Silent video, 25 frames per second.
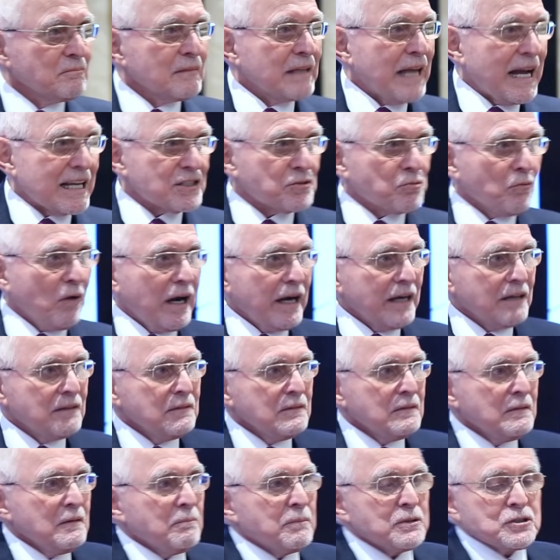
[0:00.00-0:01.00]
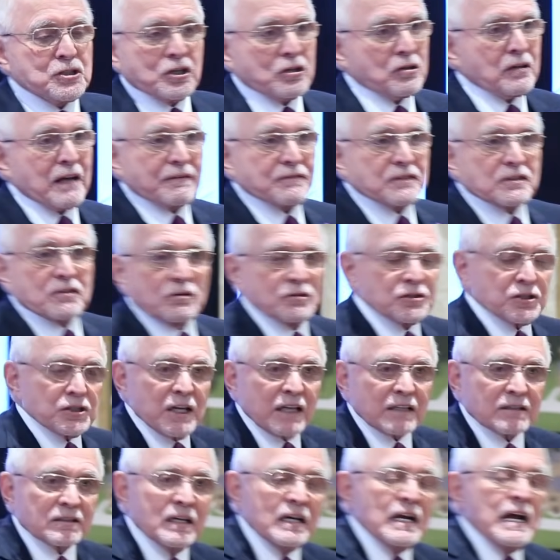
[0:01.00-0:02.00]
That's why. But you don't have to know
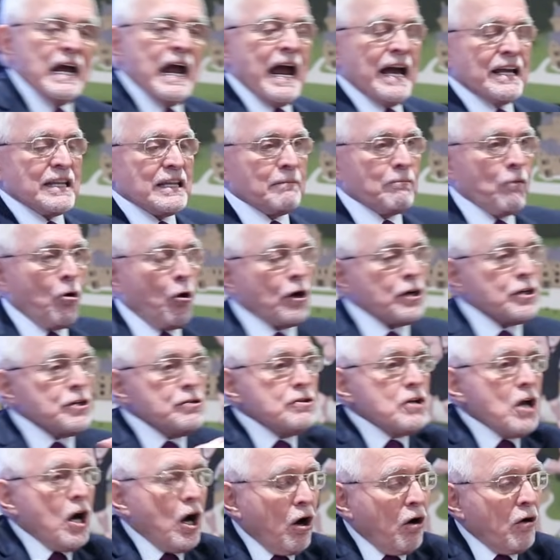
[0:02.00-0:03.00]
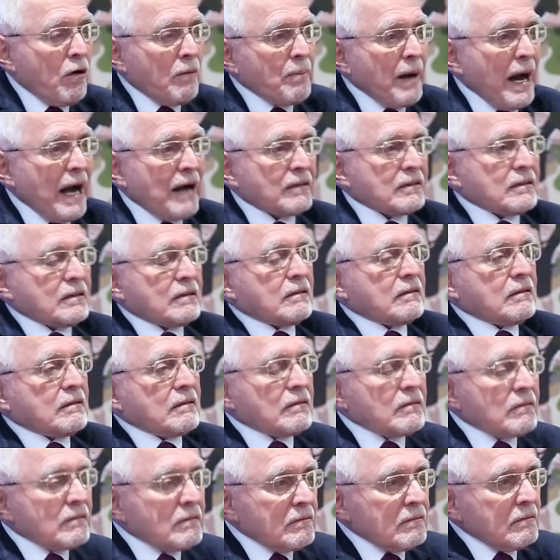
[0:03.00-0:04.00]
shit. And the more you know about
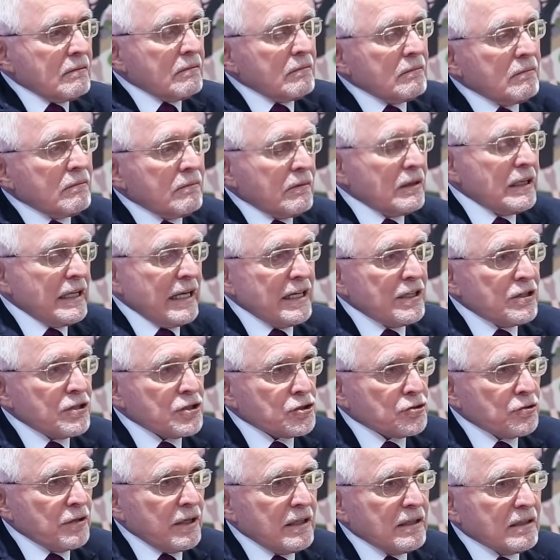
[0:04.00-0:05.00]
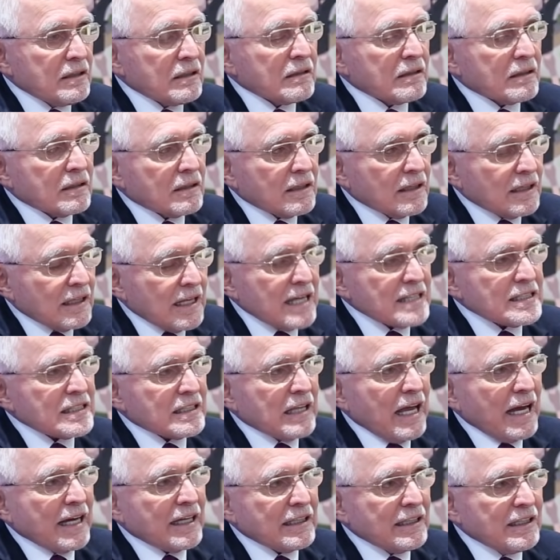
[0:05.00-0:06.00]
the industry, the
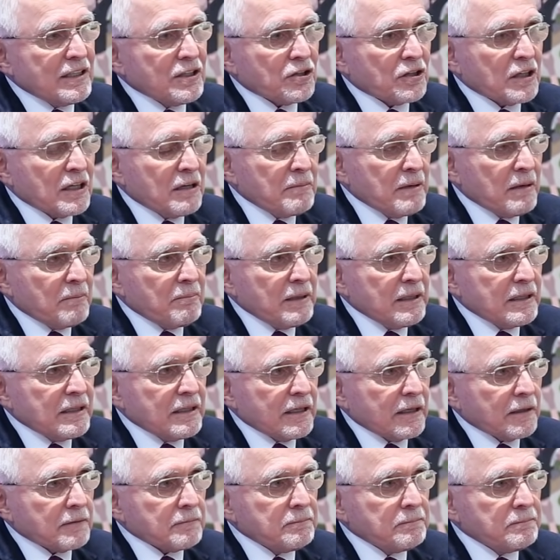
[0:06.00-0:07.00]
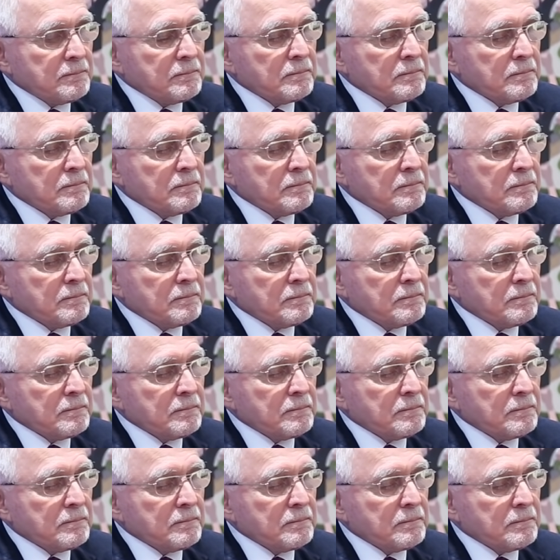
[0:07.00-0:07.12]
less likely you're going to be a billionaire.